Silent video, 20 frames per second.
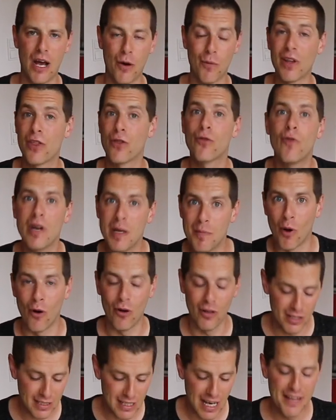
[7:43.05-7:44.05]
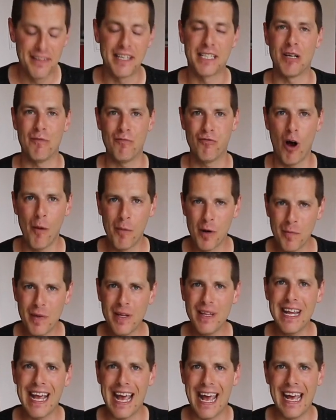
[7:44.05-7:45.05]
with 3 balls, there's a problem
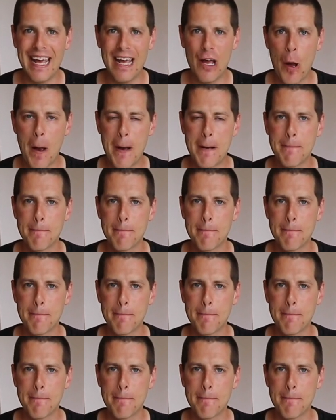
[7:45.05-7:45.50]
in the air,